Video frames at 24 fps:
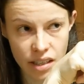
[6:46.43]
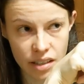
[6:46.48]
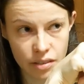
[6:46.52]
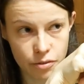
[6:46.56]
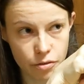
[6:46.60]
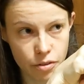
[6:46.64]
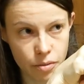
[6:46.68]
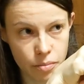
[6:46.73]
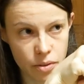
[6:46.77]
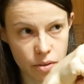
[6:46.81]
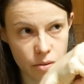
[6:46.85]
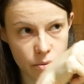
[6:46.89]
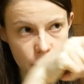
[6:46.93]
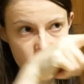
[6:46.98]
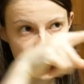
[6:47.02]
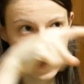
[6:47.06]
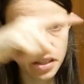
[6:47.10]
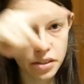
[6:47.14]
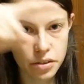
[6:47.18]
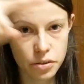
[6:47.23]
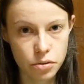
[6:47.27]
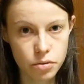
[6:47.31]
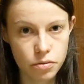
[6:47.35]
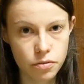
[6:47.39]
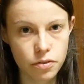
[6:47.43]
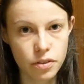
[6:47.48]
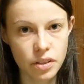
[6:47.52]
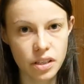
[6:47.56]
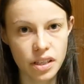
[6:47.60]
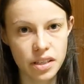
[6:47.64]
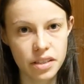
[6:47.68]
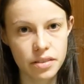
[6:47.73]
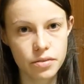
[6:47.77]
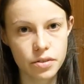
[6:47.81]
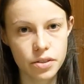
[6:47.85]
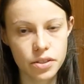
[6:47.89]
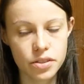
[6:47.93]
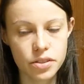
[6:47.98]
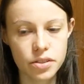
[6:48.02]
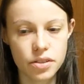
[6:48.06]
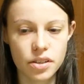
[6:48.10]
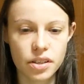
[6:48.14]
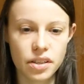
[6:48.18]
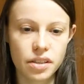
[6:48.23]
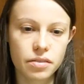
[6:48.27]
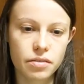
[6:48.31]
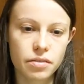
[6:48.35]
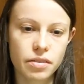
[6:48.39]
and from Korea to
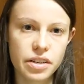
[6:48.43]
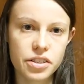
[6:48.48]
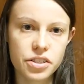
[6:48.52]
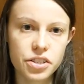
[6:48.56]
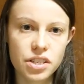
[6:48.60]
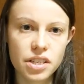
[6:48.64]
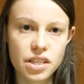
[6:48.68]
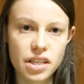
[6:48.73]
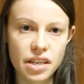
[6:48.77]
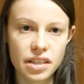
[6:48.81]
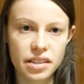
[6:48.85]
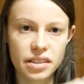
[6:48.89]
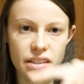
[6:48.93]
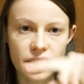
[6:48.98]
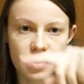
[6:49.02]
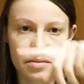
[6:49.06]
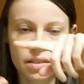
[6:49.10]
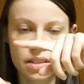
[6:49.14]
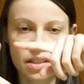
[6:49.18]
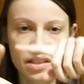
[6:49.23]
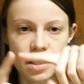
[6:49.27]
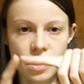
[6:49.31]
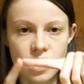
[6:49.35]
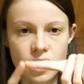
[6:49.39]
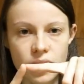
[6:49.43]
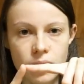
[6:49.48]
Vladivostok in Russia, and then